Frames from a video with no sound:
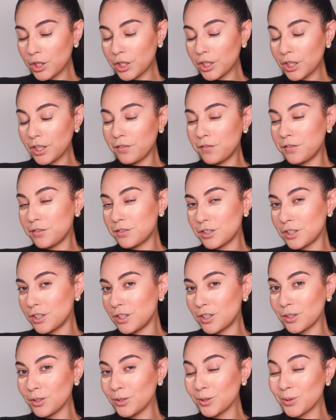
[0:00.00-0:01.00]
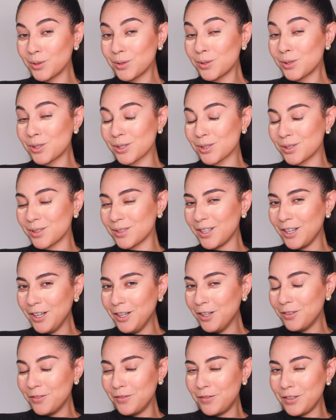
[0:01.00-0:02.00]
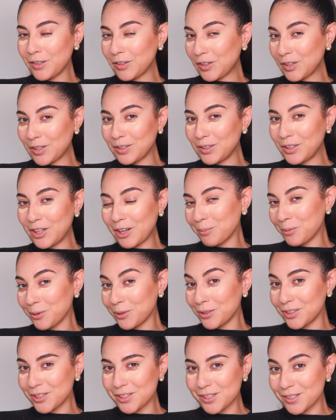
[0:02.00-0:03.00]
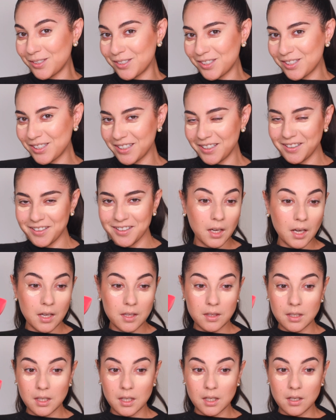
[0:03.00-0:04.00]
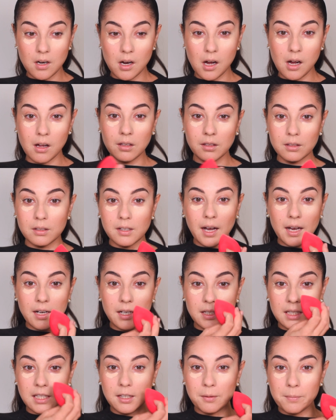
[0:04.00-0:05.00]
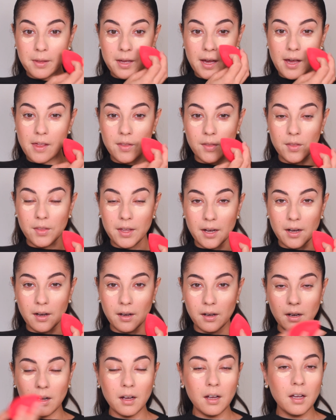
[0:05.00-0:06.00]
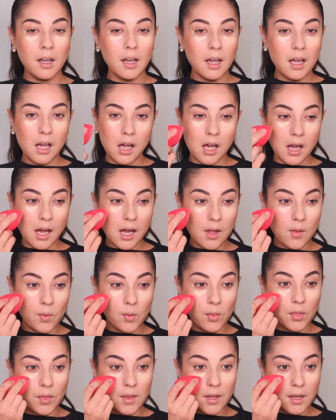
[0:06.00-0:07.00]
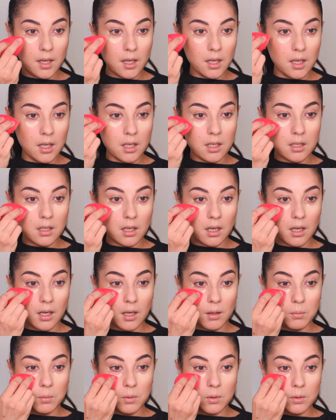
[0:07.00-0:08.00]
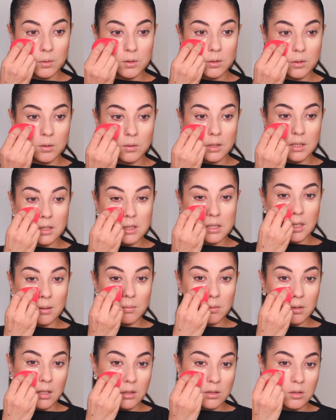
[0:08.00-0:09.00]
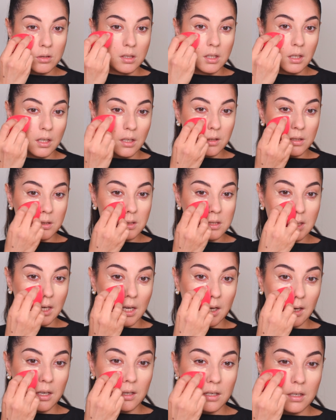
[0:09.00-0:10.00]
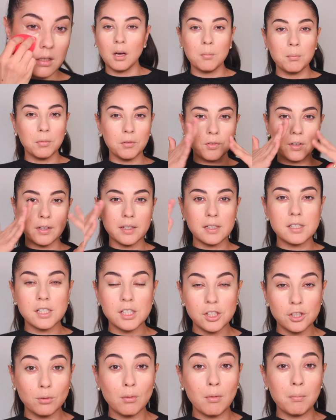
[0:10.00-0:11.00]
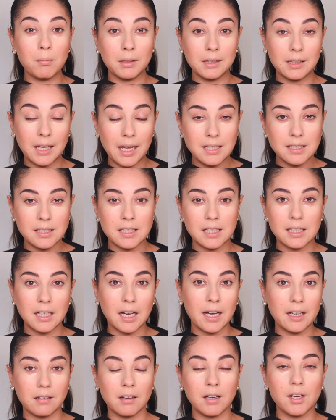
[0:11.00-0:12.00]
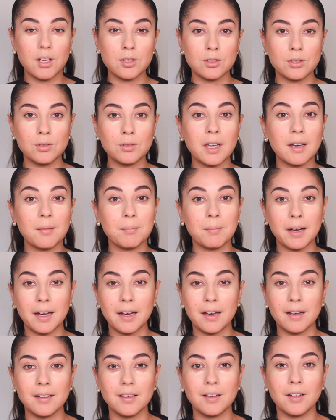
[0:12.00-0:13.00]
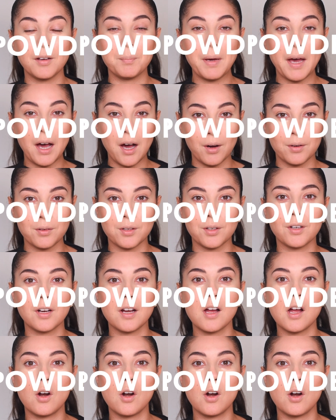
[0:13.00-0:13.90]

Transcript: lifted illusion. Very glamorous indeed. And then I'll kind of keep that there. And then I will do the same thing to the other side. Before I continue blending, I like to get my powder